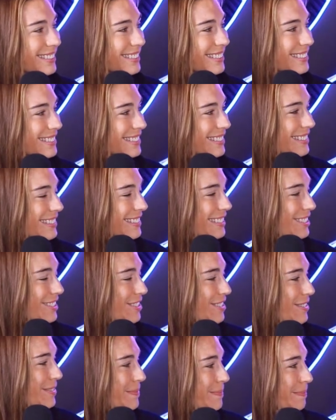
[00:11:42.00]

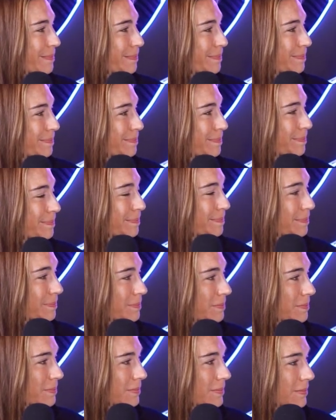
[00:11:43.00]

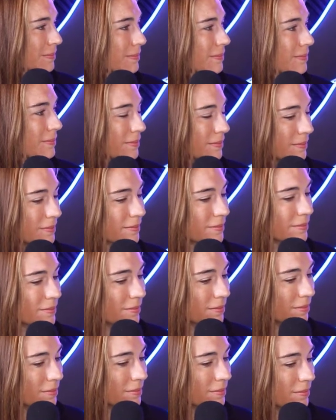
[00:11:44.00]

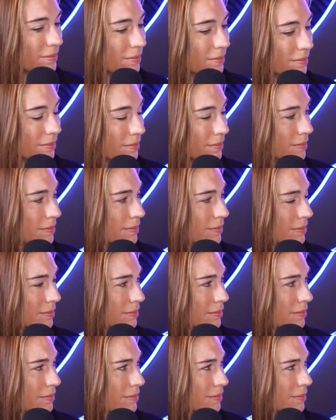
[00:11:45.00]

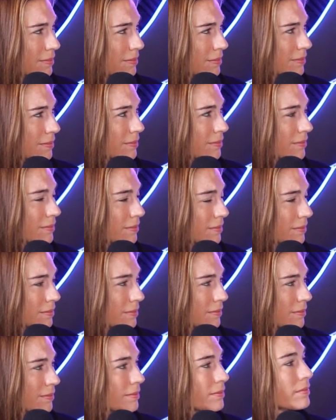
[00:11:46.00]

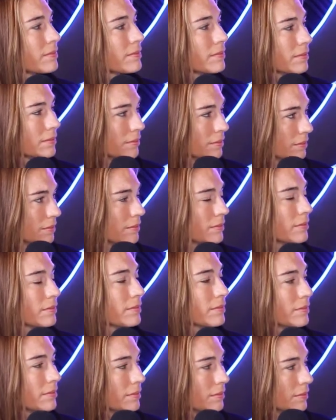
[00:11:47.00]

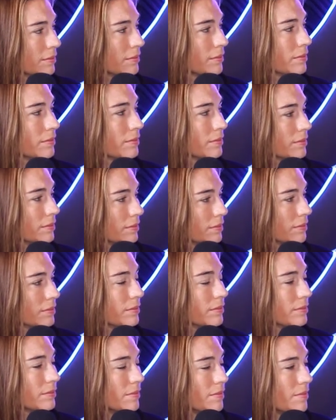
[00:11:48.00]

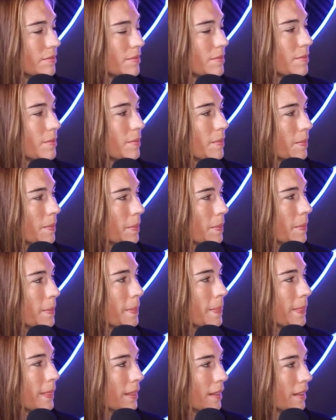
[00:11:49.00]
This person isn't speaking.